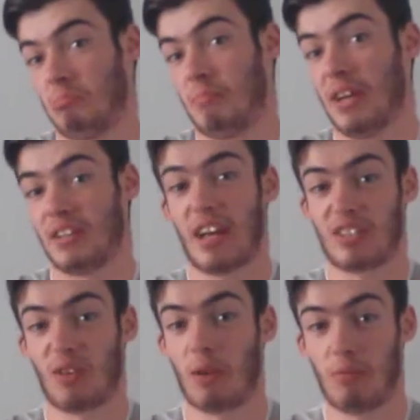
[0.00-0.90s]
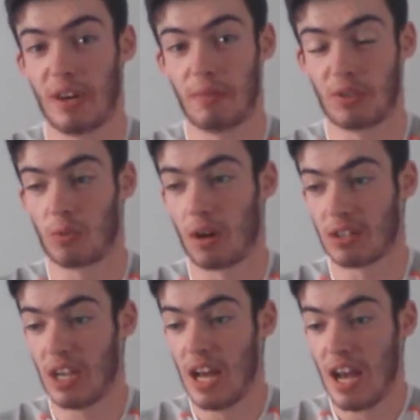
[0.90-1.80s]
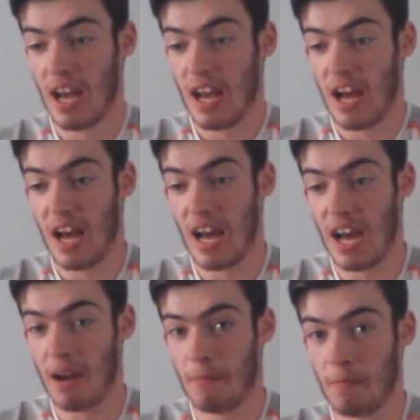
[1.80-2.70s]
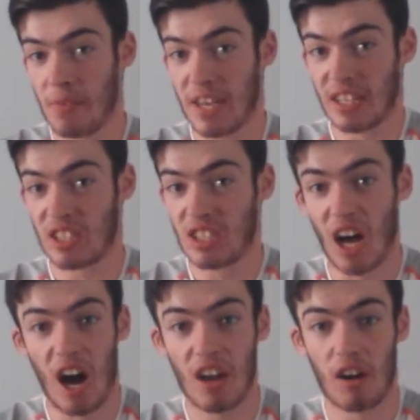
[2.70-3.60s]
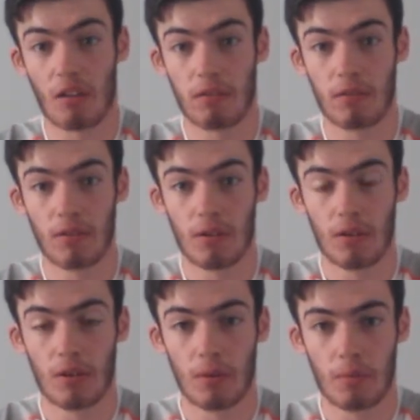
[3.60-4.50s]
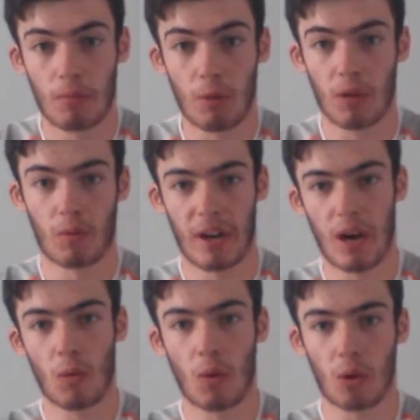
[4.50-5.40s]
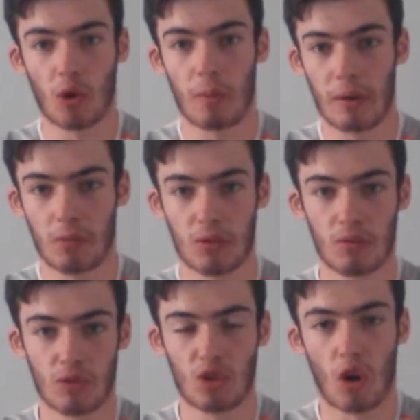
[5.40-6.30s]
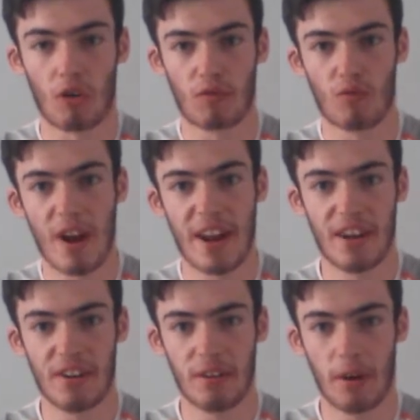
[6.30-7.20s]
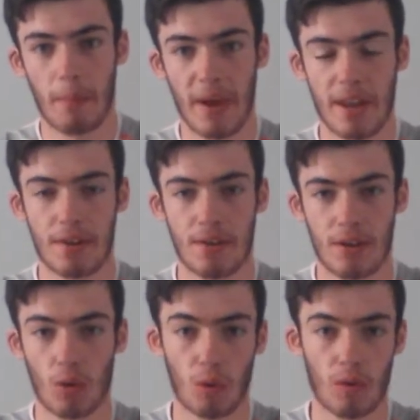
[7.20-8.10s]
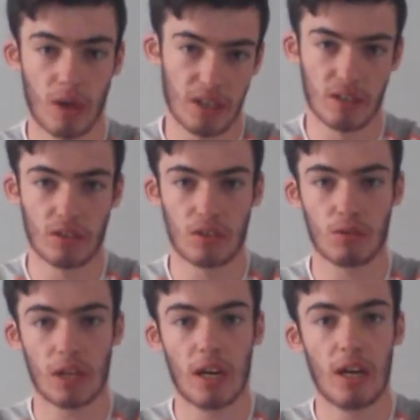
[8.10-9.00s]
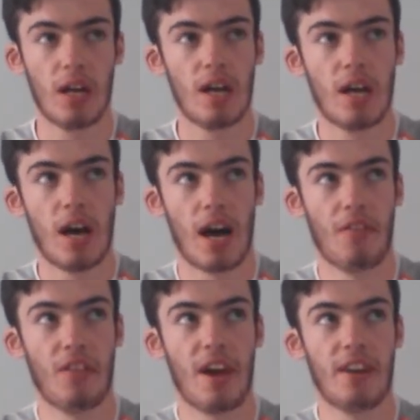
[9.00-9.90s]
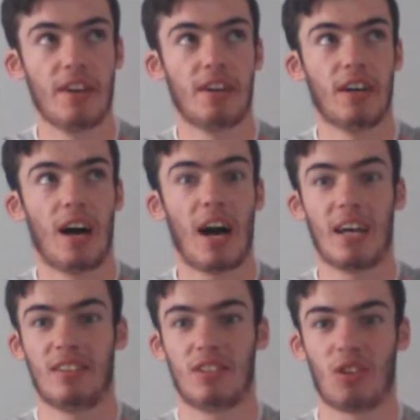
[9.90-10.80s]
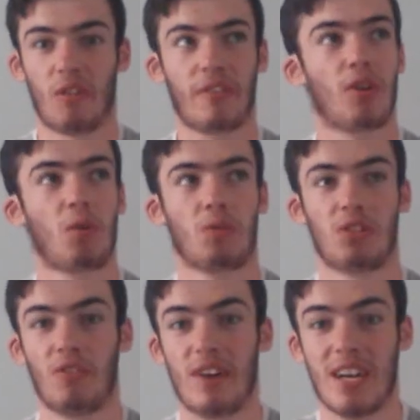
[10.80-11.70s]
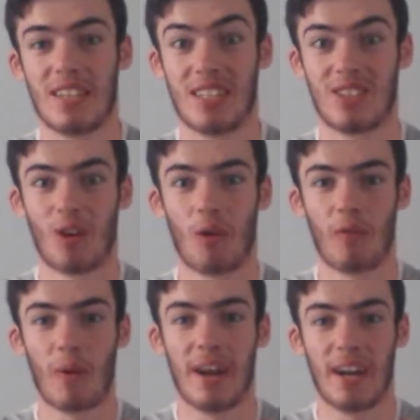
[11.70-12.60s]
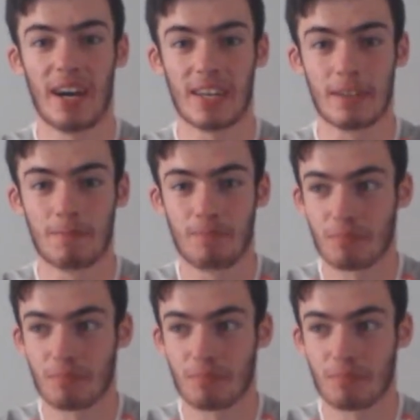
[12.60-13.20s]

Basically, that's all it pretty much was. It started off, well, when I woke up it was sort of raining a bit in Suzuka, and then as it sort of got closer to the race, it sort of went like